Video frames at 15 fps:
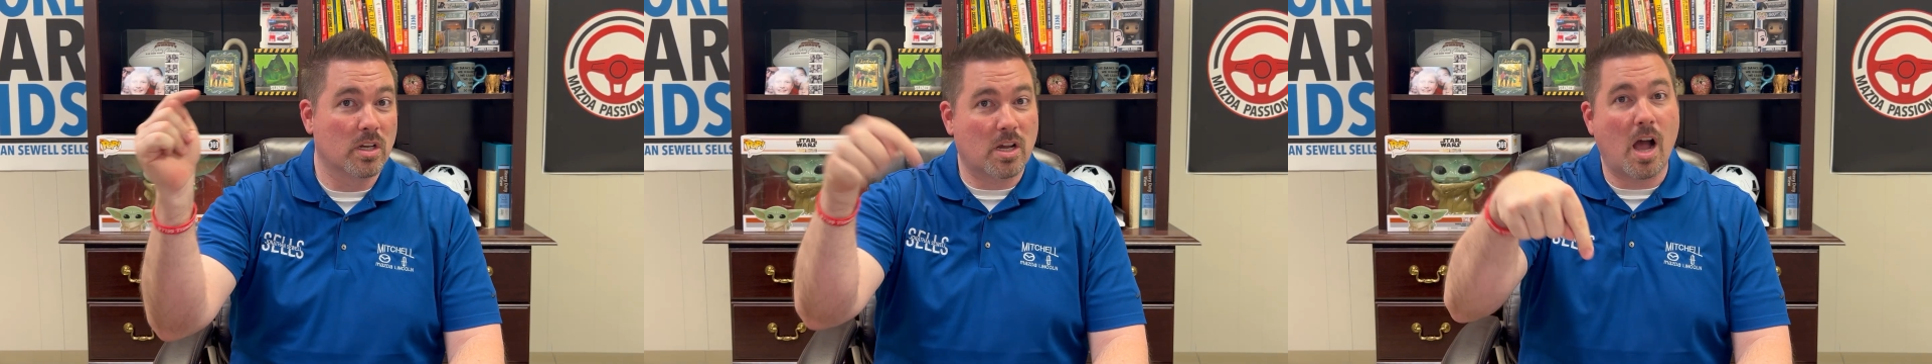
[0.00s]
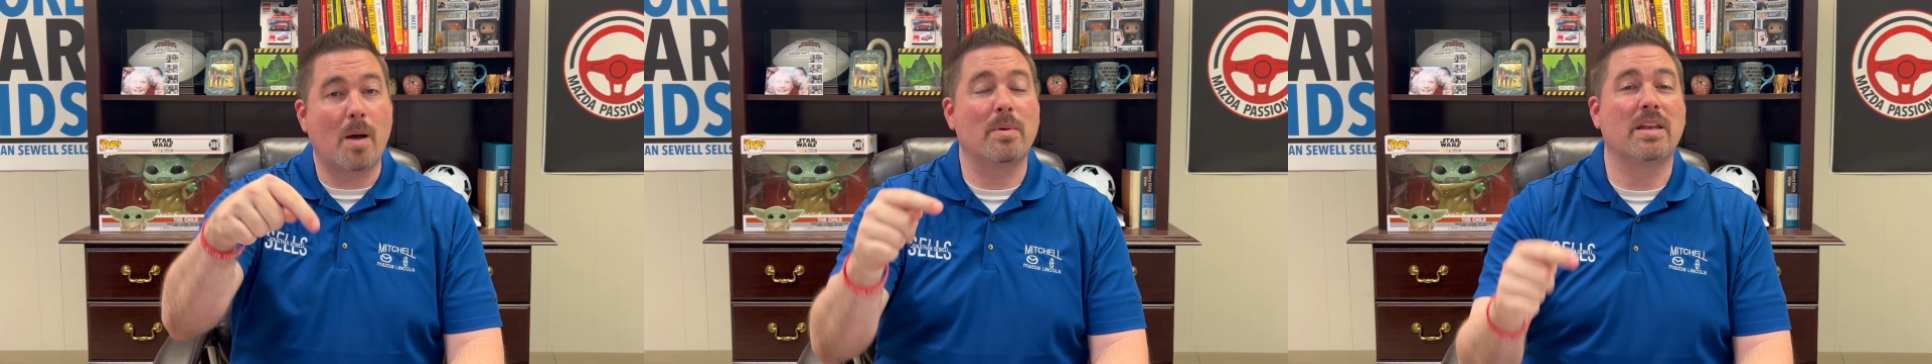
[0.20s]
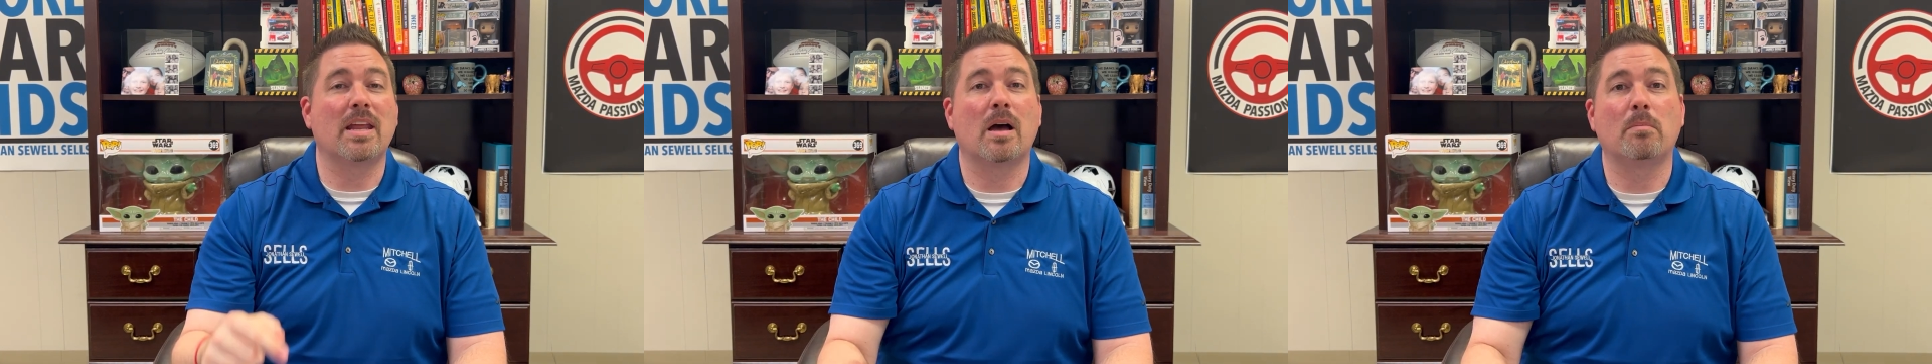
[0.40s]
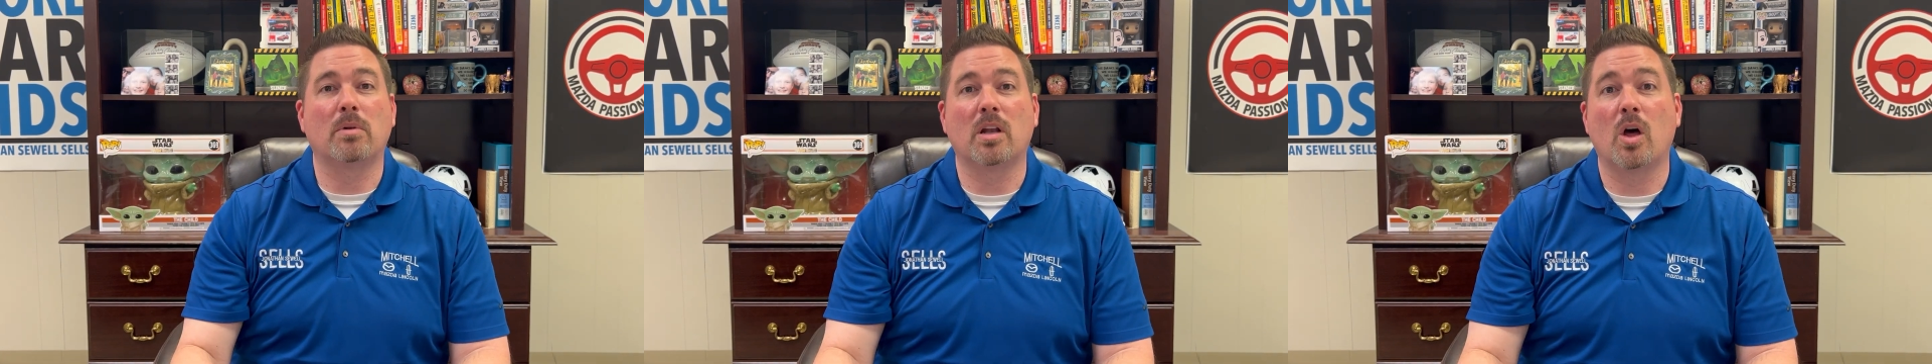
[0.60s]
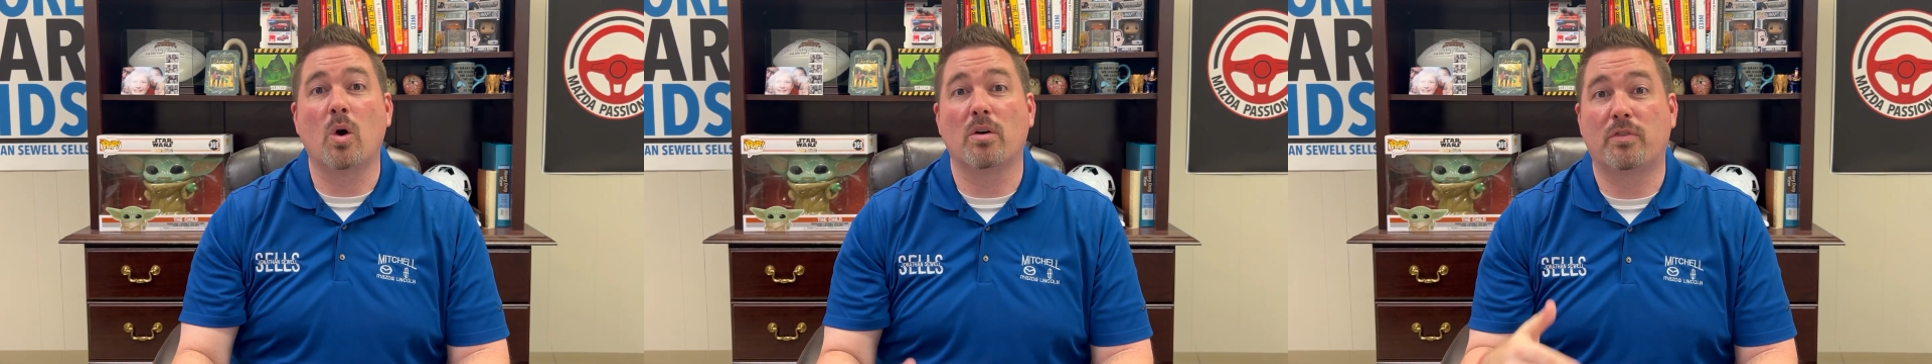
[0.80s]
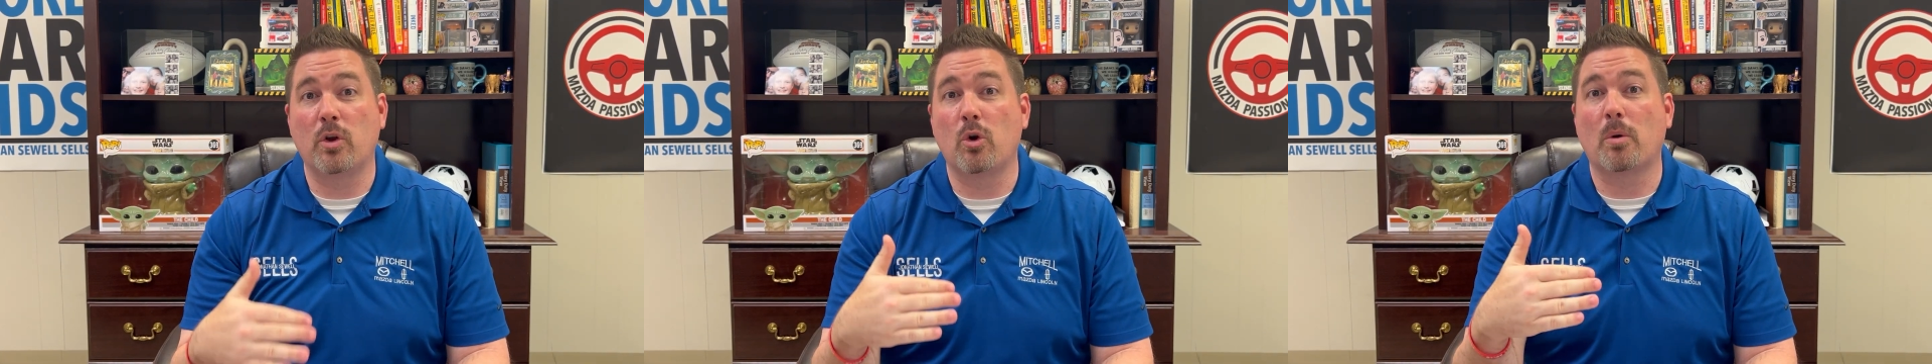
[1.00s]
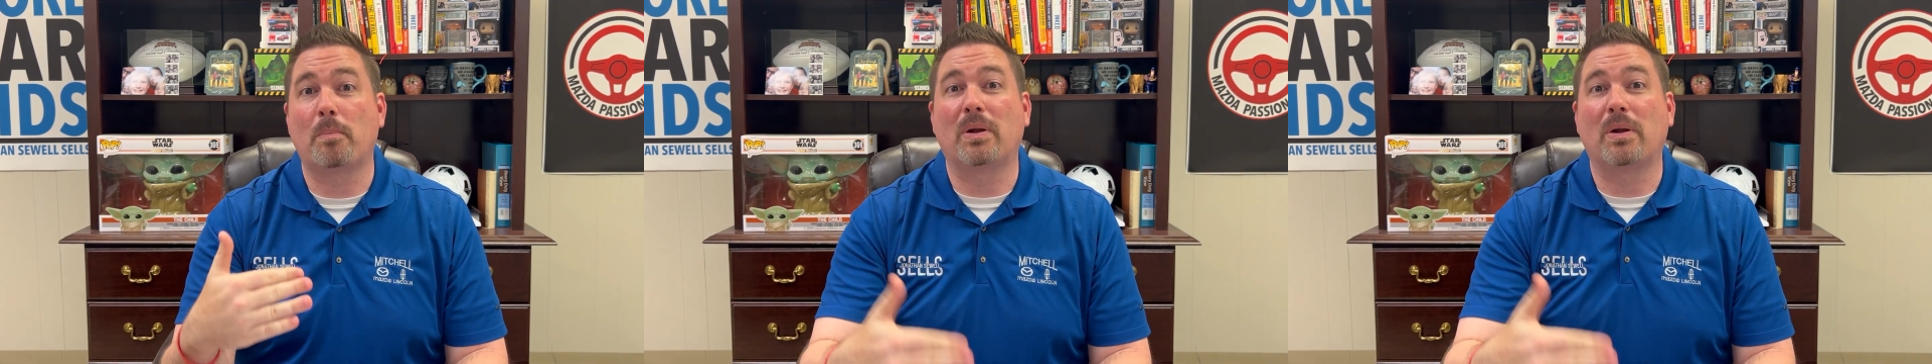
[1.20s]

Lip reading: comment down below if you are